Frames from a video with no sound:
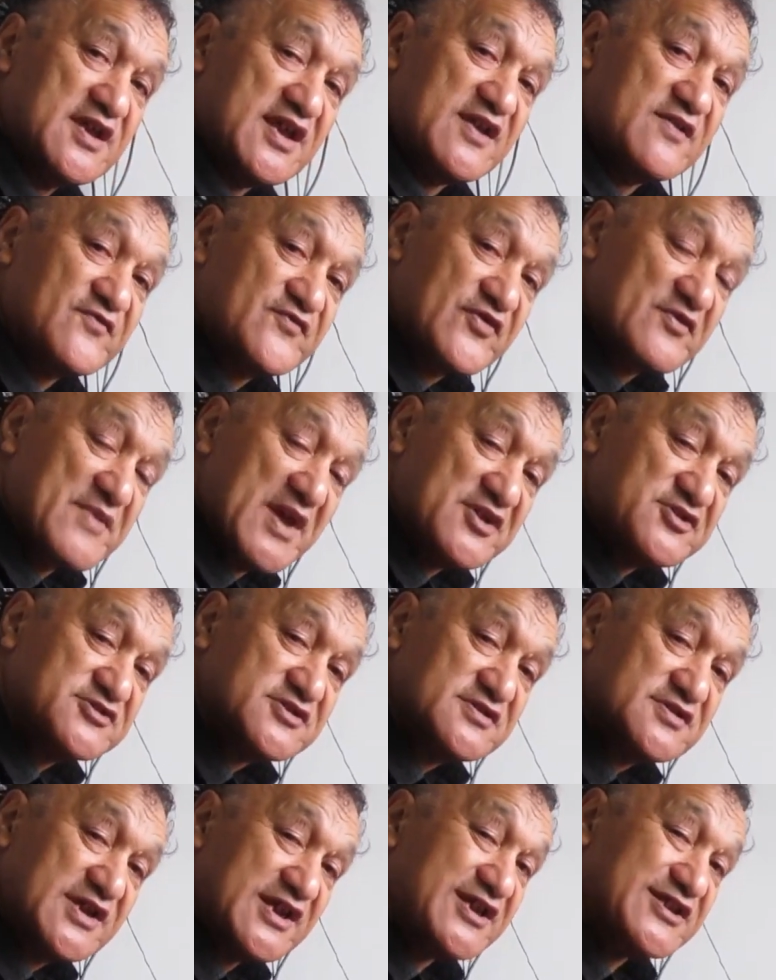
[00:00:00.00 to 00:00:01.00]

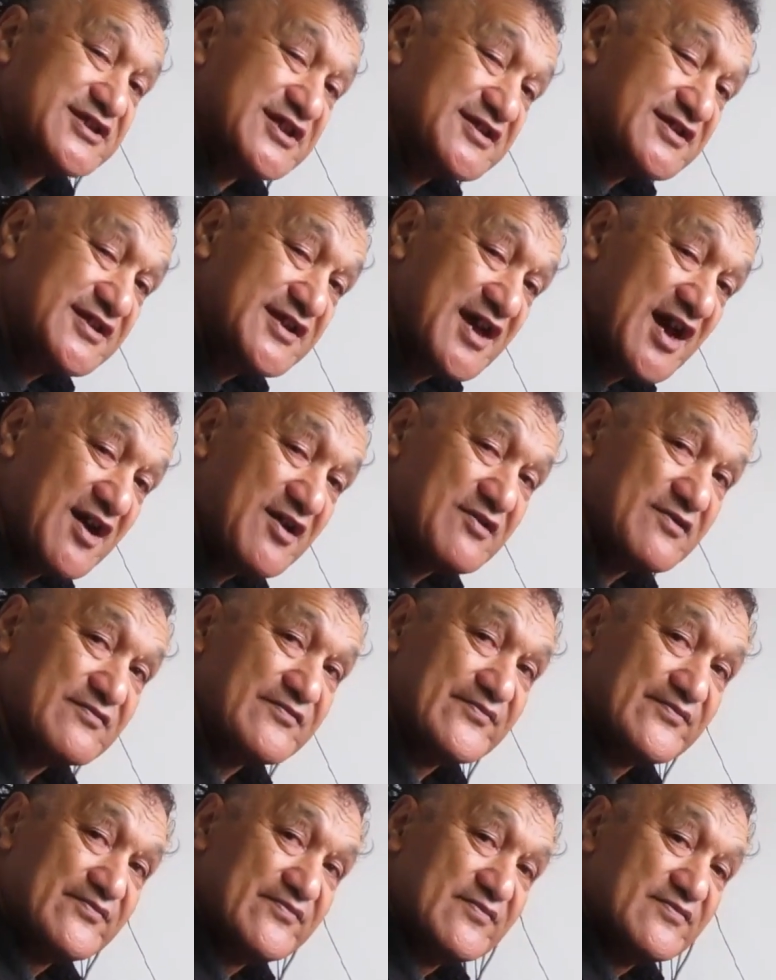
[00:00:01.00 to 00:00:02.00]
information he didn't know
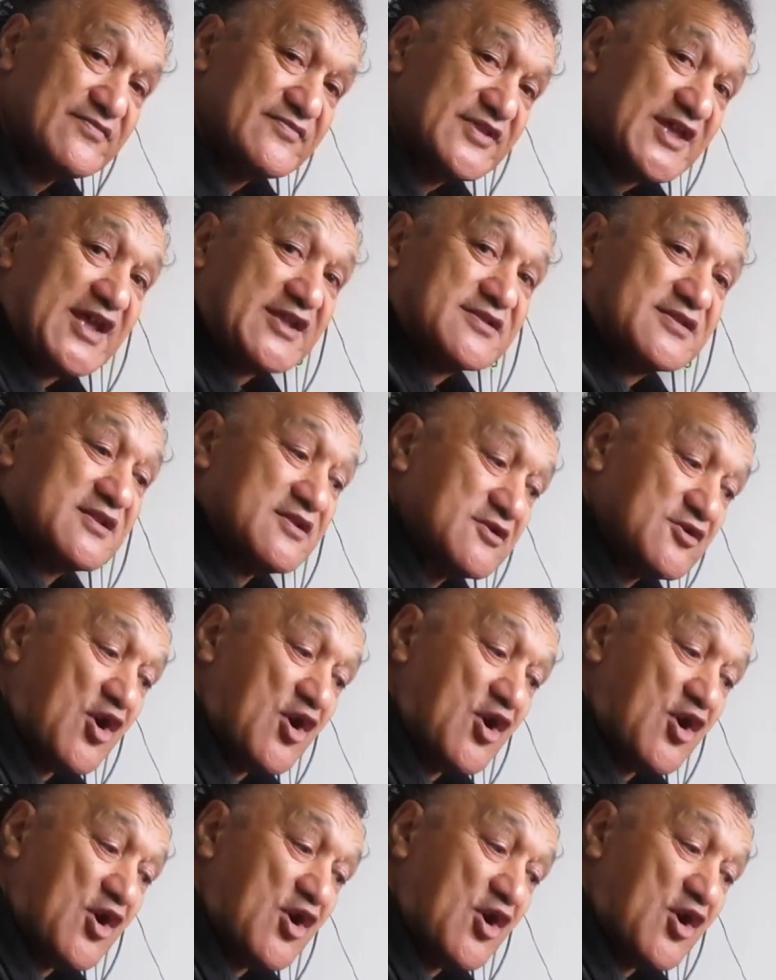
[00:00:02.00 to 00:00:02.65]
that